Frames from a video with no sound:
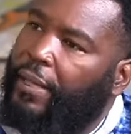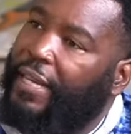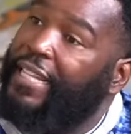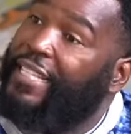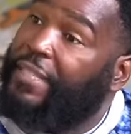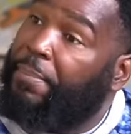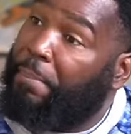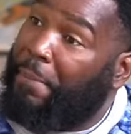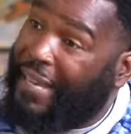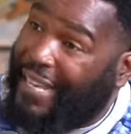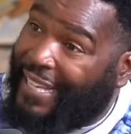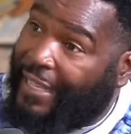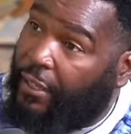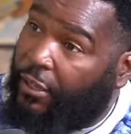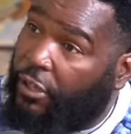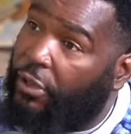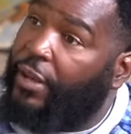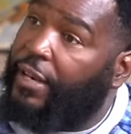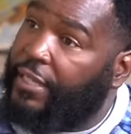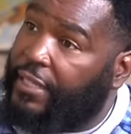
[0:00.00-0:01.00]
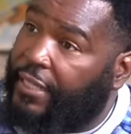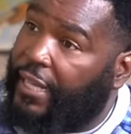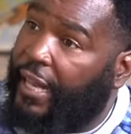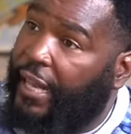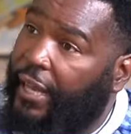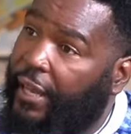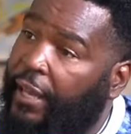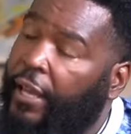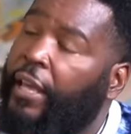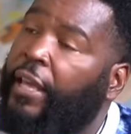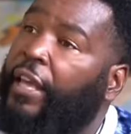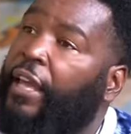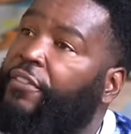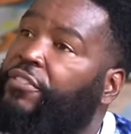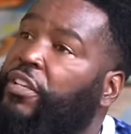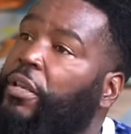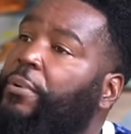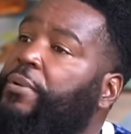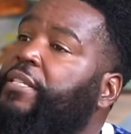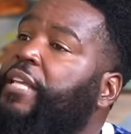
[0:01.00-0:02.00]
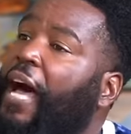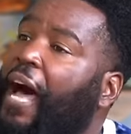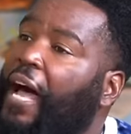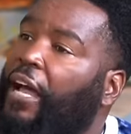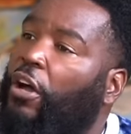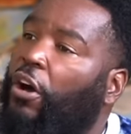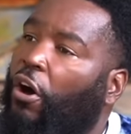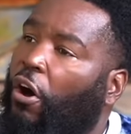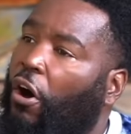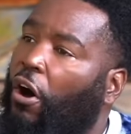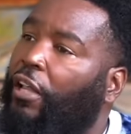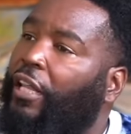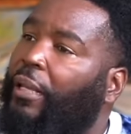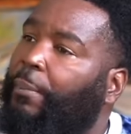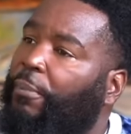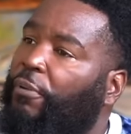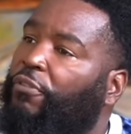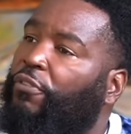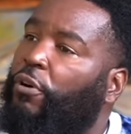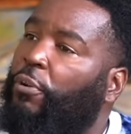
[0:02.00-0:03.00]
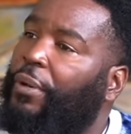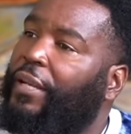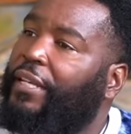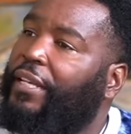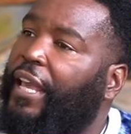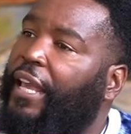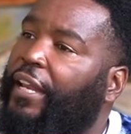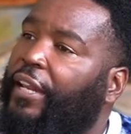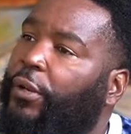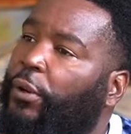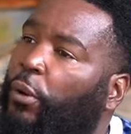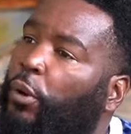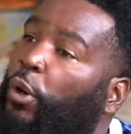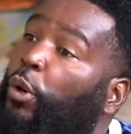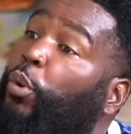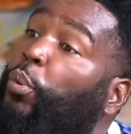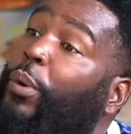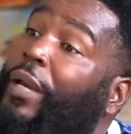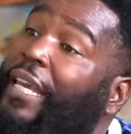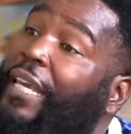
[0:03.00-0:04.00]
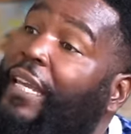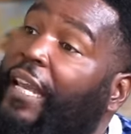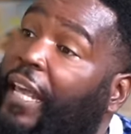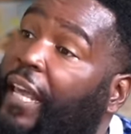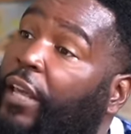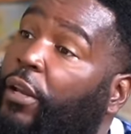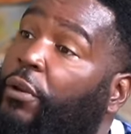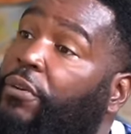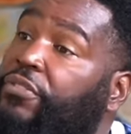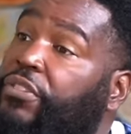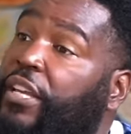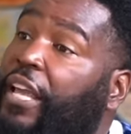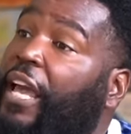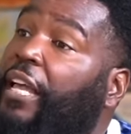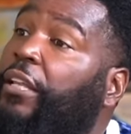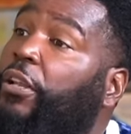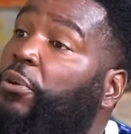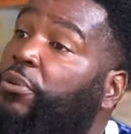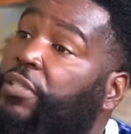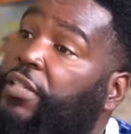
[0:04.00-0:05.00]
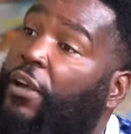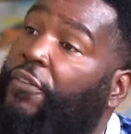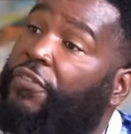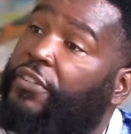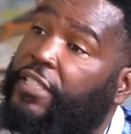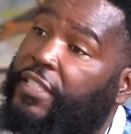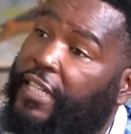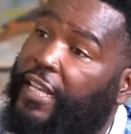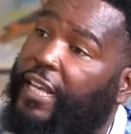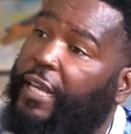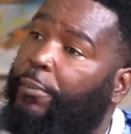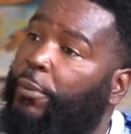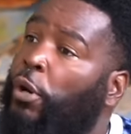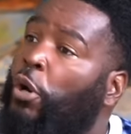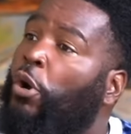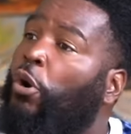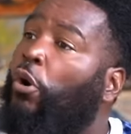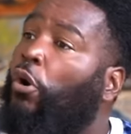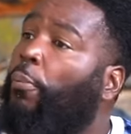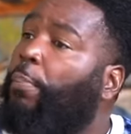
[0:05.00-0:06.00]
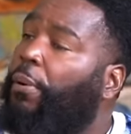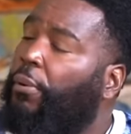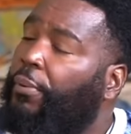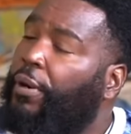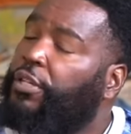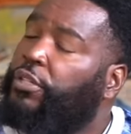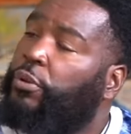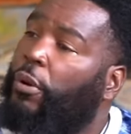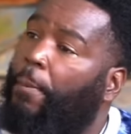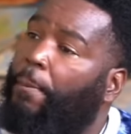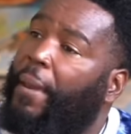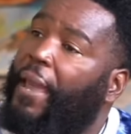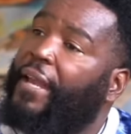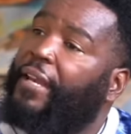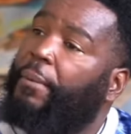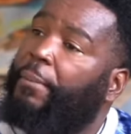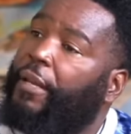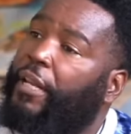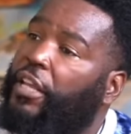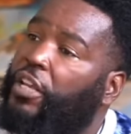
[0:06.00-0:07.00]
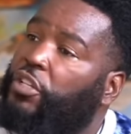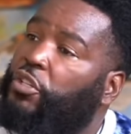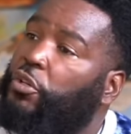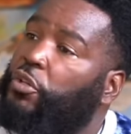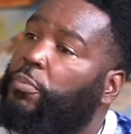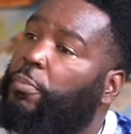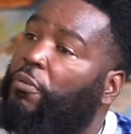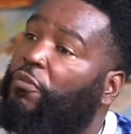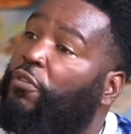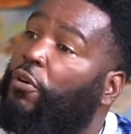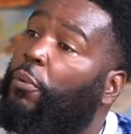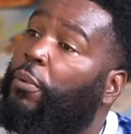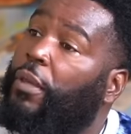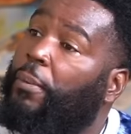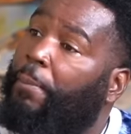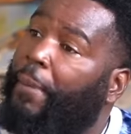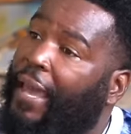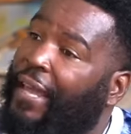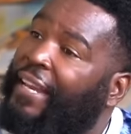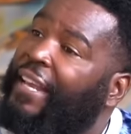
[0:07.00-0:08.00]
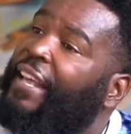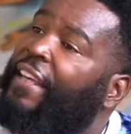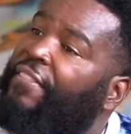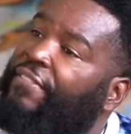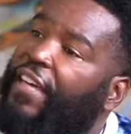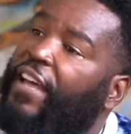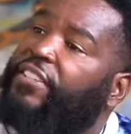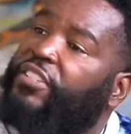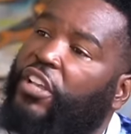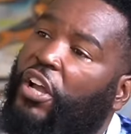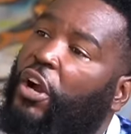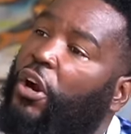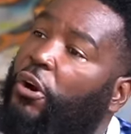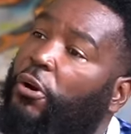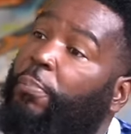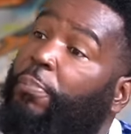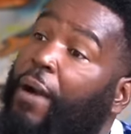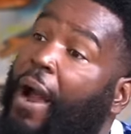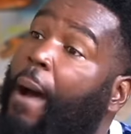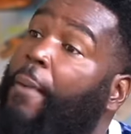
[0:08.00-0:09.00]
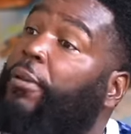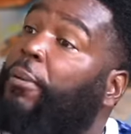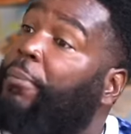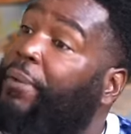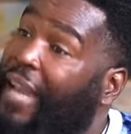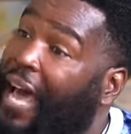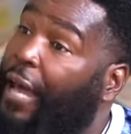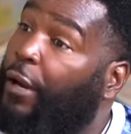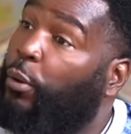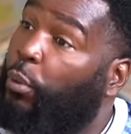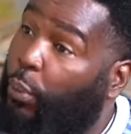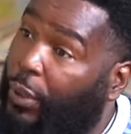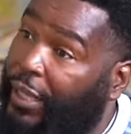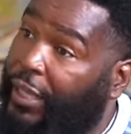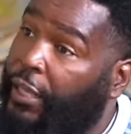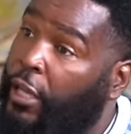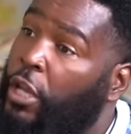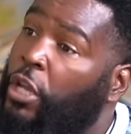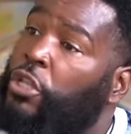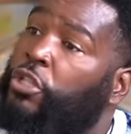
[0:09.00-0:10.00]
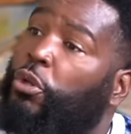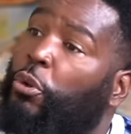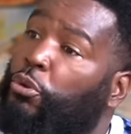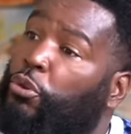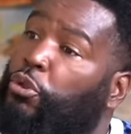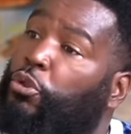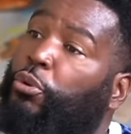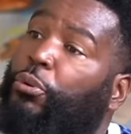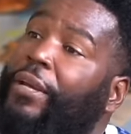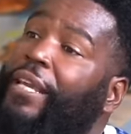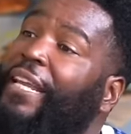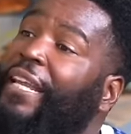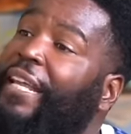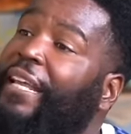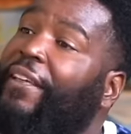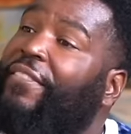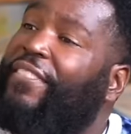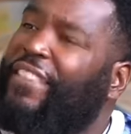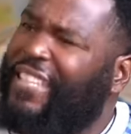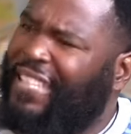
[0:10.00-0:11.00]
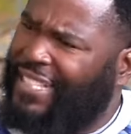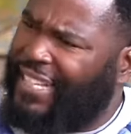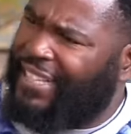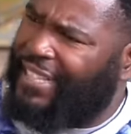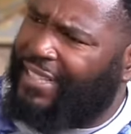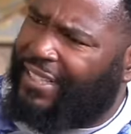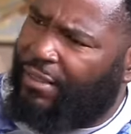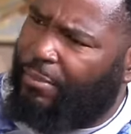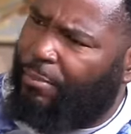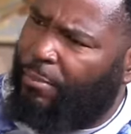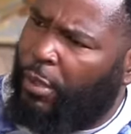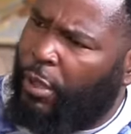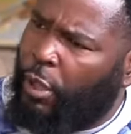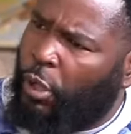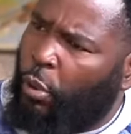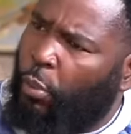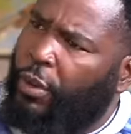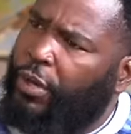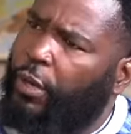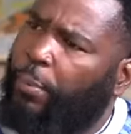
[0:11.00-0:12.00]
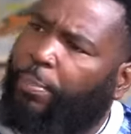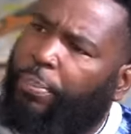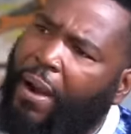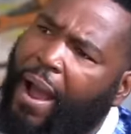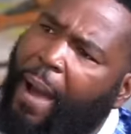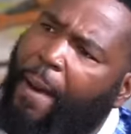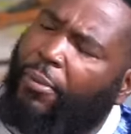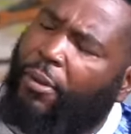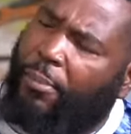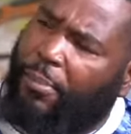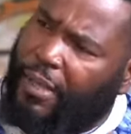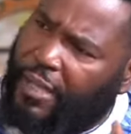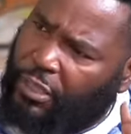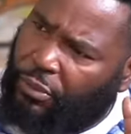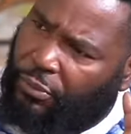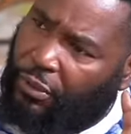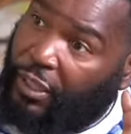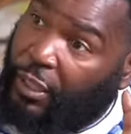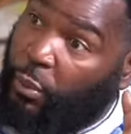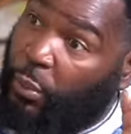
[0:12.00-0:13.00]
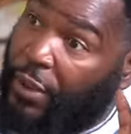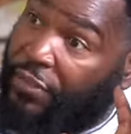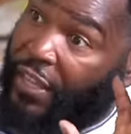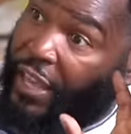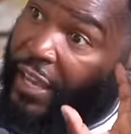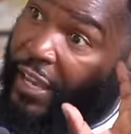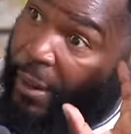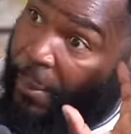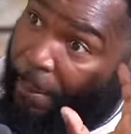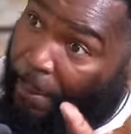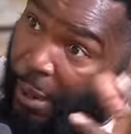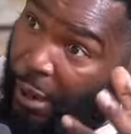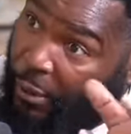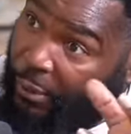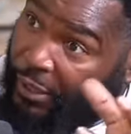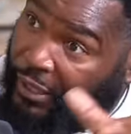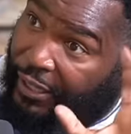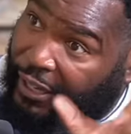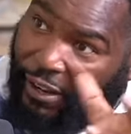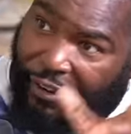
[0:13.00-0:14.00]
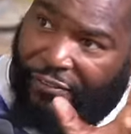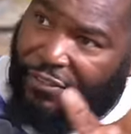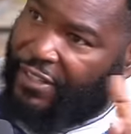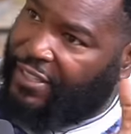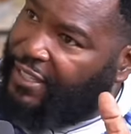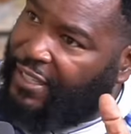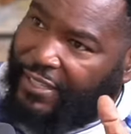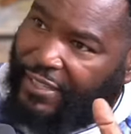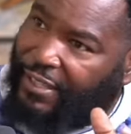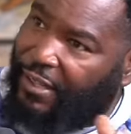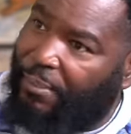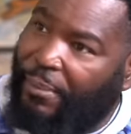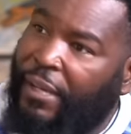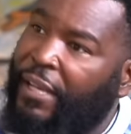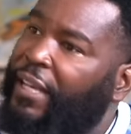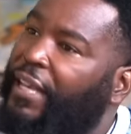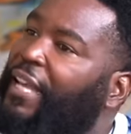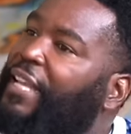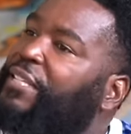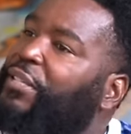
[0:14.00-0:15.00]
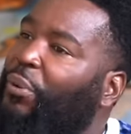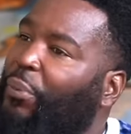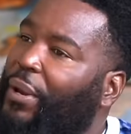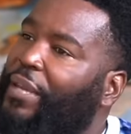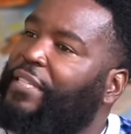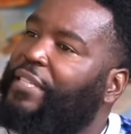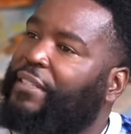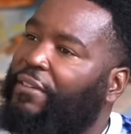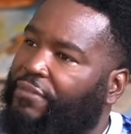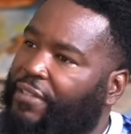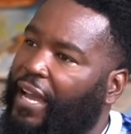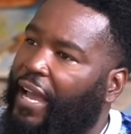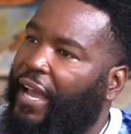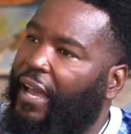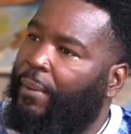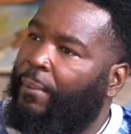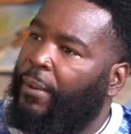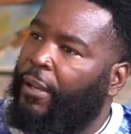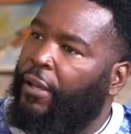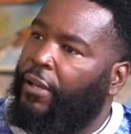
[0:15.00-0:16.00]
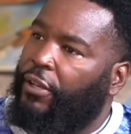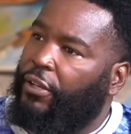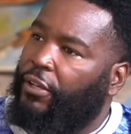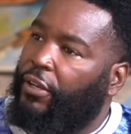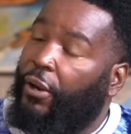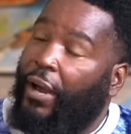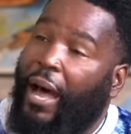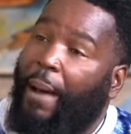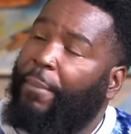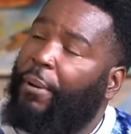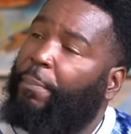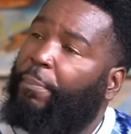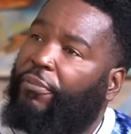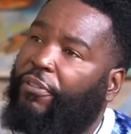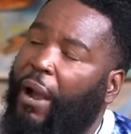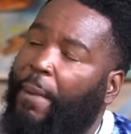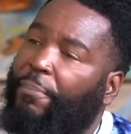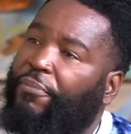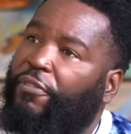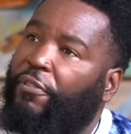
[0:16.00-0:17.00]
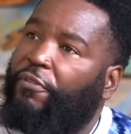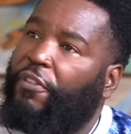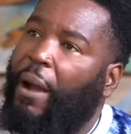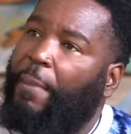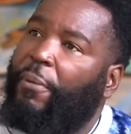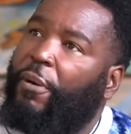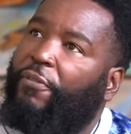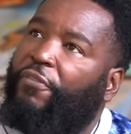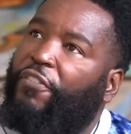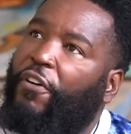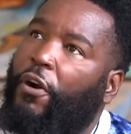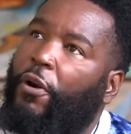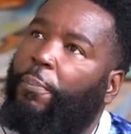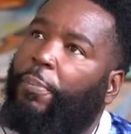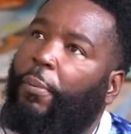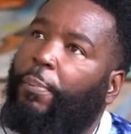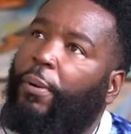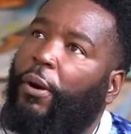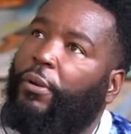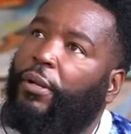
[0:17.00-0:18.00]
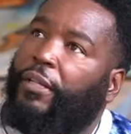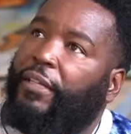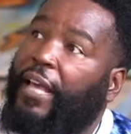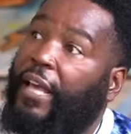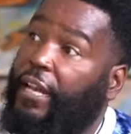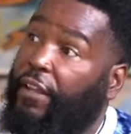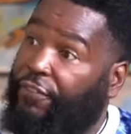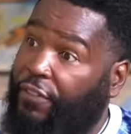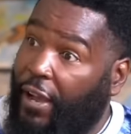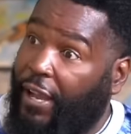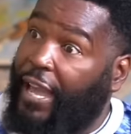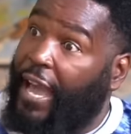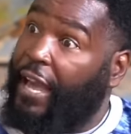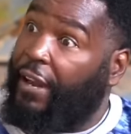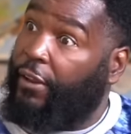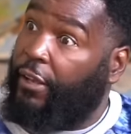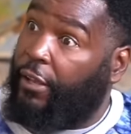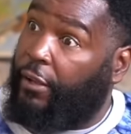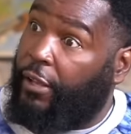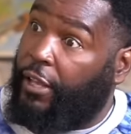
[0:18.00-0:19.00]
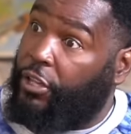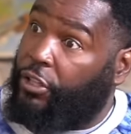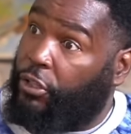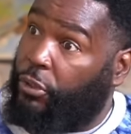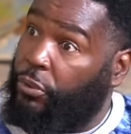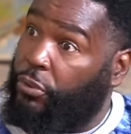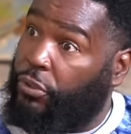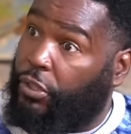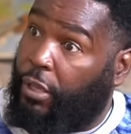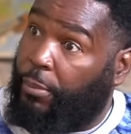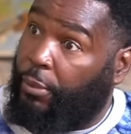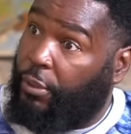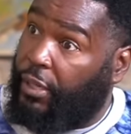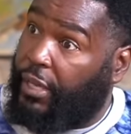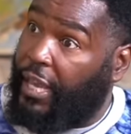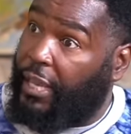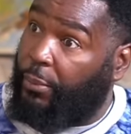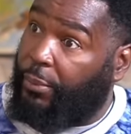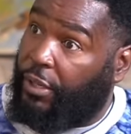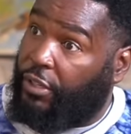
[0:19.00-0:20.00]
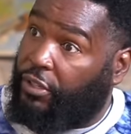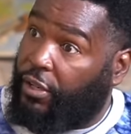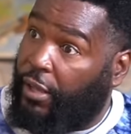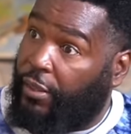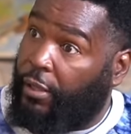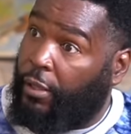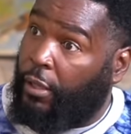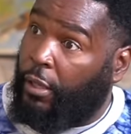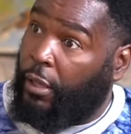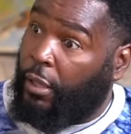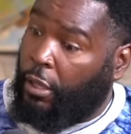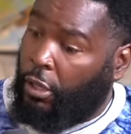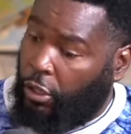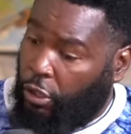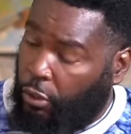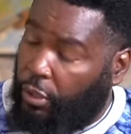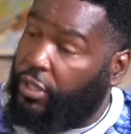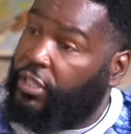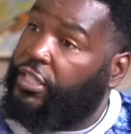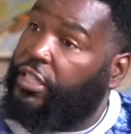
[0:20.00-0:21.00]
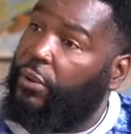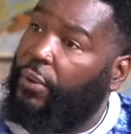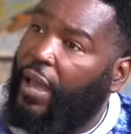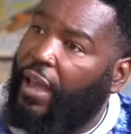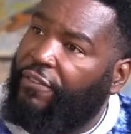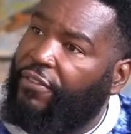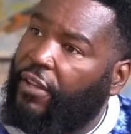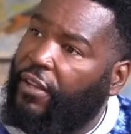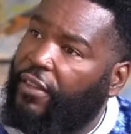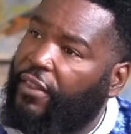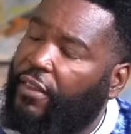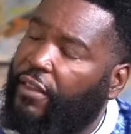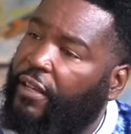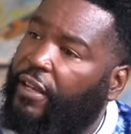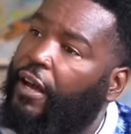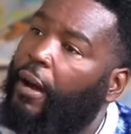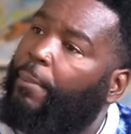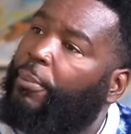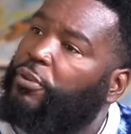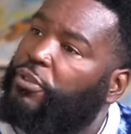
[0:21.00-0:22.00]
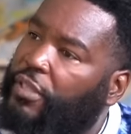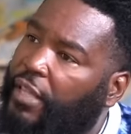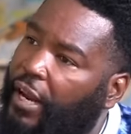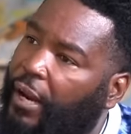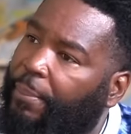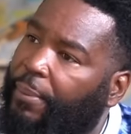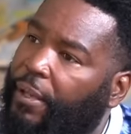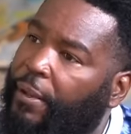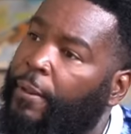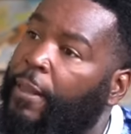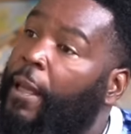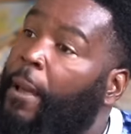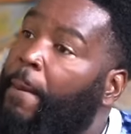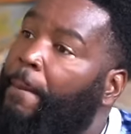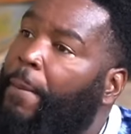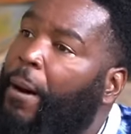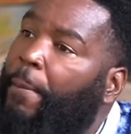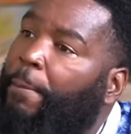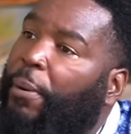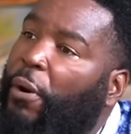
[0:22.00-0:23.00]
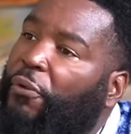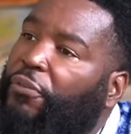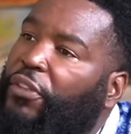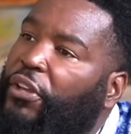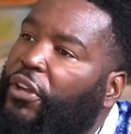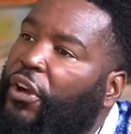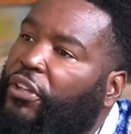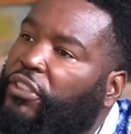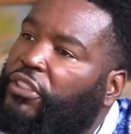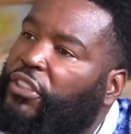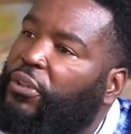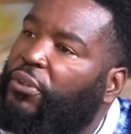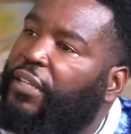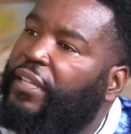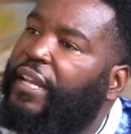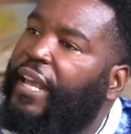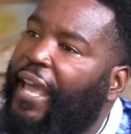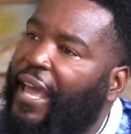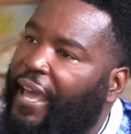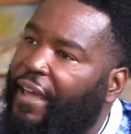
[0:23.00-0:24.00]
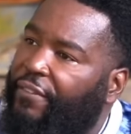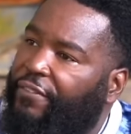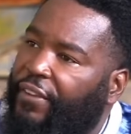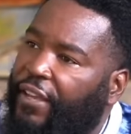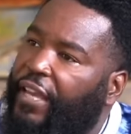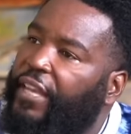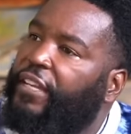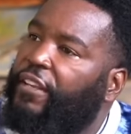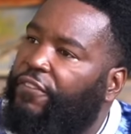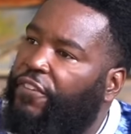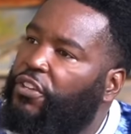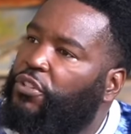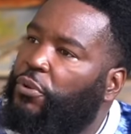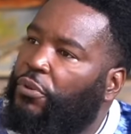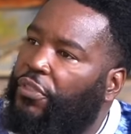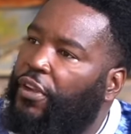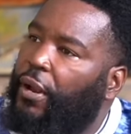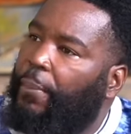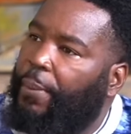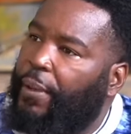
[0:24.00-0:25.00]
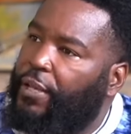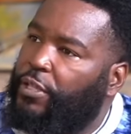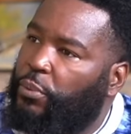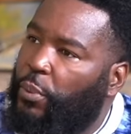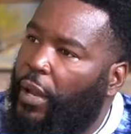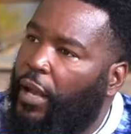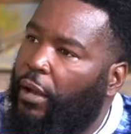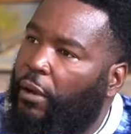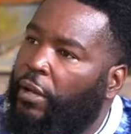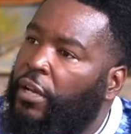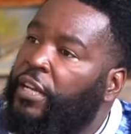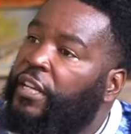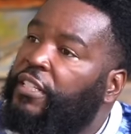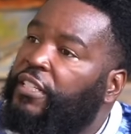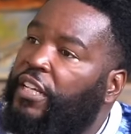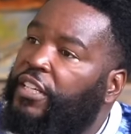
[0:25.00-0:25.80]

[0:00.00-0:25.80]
It's me. You understand? If she was an alcoholic before we dated or a weed head or she had low self esteem or parental abandonment issues before we met, that's a her problem, not a we. Yeah. So treating the system when the problem is really with a component of the system is a waste of time. You know, I'm a I'm, I'm a firm proponent that if y'all got issues communicating with each other, you can still have your couples therapy. But mm -hmm. both of y'all still need to have individual therapy as well right.